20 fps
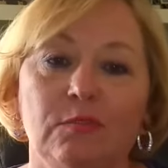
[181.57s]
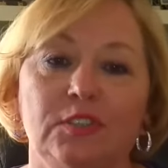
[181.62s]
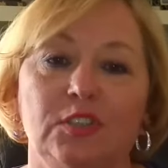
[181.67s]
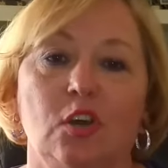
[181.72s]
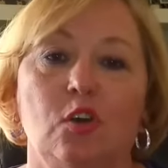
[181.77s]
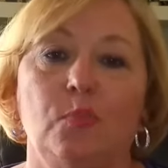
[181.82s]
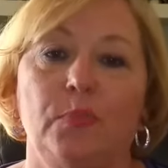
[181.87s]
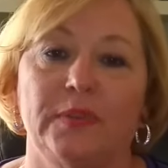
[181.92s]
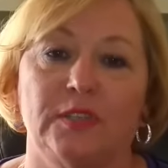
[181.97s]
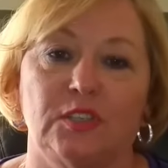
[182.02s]
was
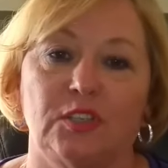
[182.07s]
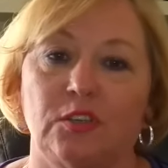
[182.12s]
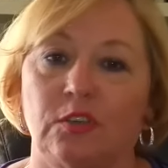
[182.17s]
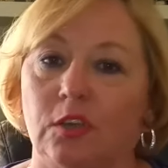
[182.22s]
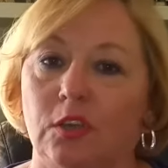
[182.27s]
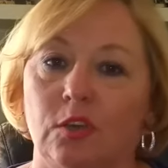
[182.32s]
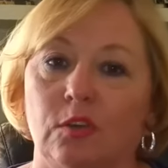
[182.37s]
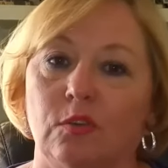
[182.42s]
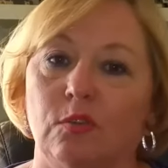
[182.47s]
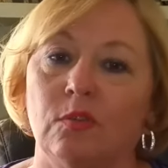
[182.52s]
open to
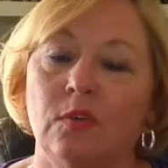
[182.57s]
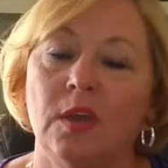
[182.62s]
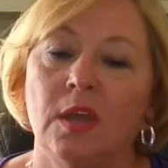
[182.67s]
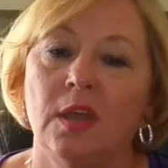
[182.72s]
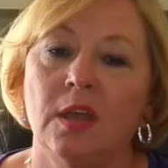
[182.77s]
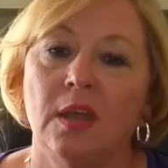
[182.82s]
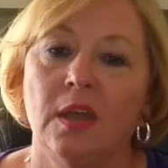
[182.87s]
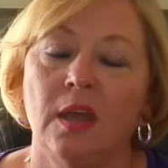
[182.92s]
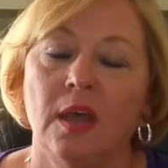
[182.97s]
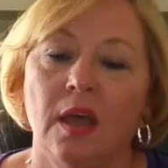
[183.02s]
you
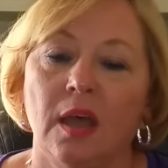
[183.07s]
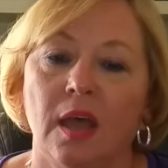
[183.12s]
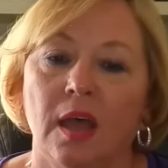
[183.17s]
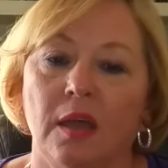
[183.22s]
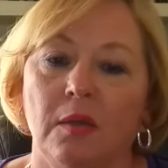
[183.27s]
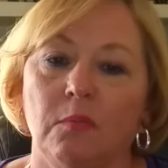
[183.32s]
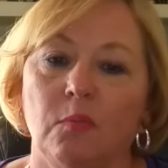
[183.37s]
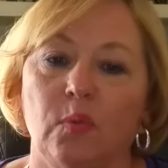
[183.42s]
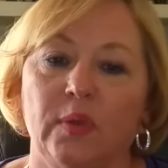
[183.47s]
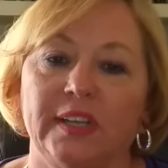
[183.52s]

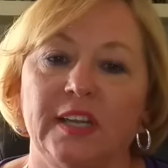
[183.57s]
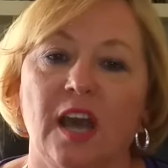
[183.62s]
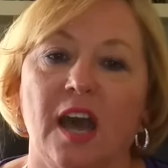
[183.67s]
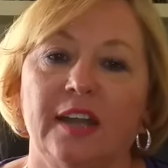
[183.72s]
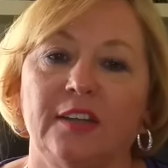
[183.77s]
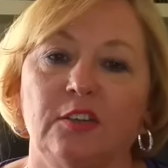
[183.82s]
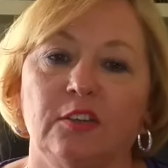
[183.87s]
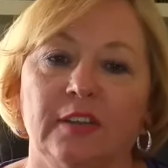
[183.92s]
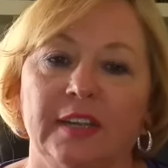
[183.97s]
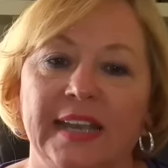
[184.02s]
when
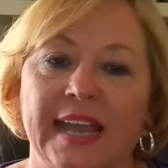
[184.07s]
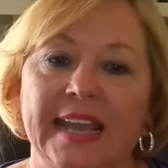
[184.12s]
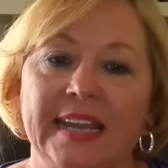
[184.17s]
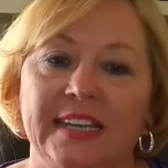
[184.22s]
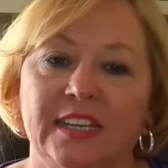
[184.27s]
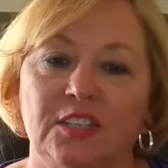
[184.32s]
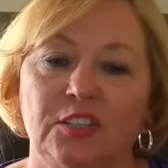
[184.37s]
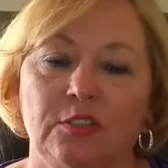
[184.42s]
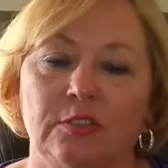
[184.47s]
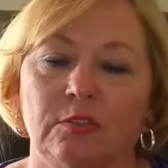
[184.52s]
God
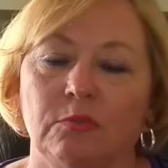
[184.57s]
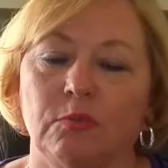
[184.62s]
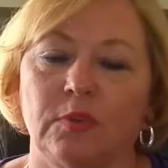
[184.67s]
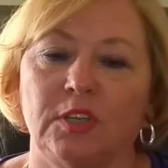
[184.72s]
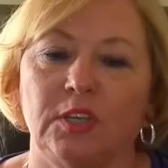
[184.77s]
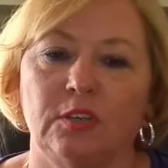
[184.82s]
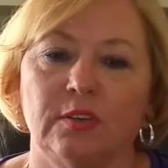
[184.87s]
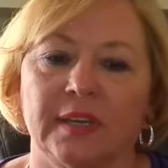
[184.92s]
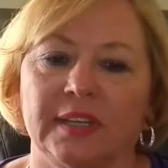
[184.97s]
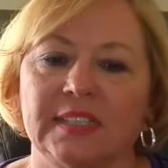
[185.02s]
created you and when
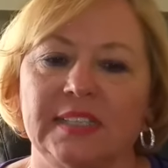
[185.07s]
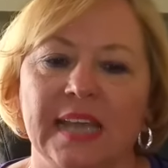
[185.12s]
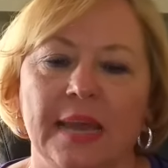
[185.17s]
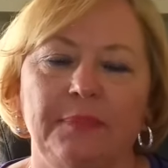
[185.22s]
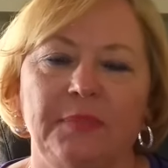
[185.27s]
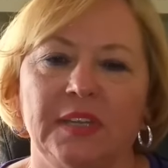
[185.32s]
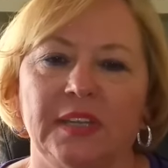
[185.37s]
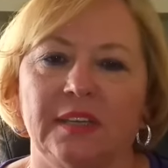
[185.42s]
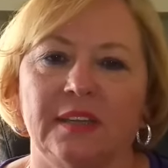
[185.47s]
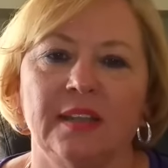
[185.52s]
you
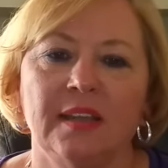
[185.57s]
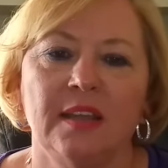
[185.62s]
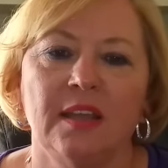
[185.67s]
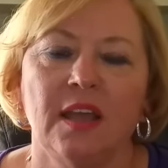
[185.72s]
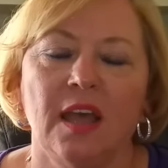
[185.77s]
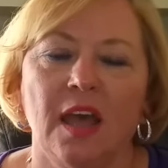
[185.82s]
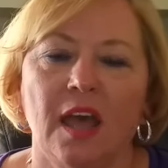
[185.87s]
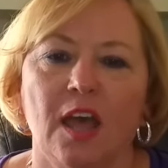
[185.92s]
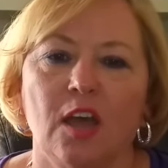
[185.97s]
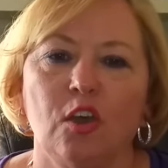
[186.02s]
accepted
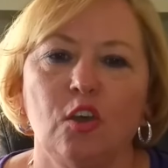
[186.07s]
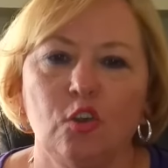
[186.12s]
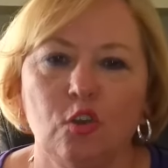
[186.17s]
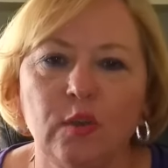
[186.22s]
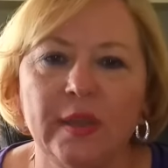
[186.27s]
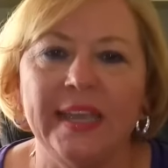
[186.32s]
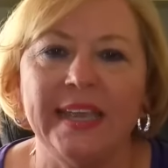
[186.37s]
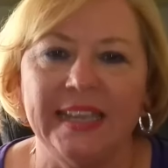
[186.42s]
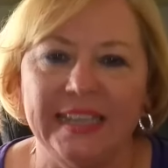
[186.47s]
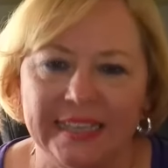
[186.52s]
who
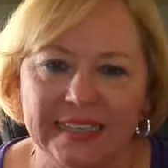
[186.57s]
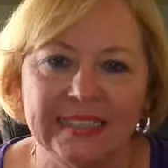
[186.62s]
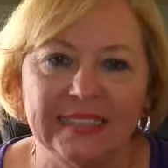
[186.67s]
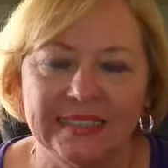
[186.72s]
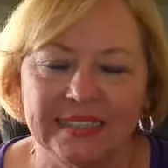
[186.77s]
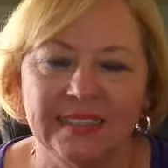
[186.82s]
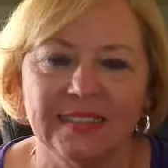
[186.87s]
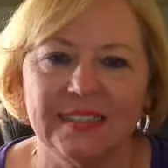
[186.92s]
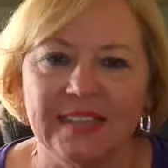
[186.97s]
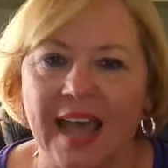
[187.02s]
He is
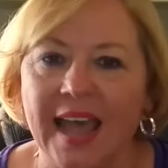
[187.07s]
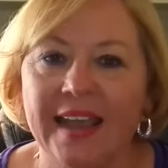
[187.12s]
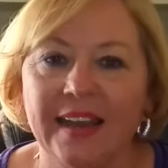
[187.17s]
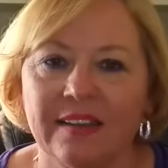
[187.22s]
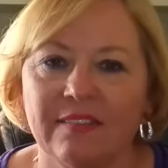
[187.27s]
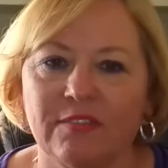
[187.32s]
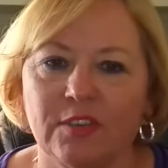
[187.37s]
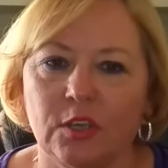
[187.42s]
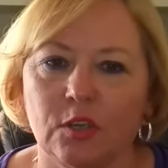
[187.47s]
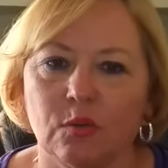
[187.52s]
inside
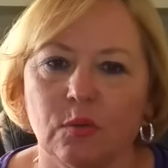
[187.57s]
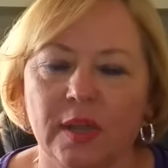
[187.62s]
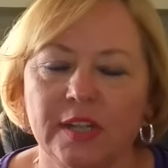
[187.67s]
of you.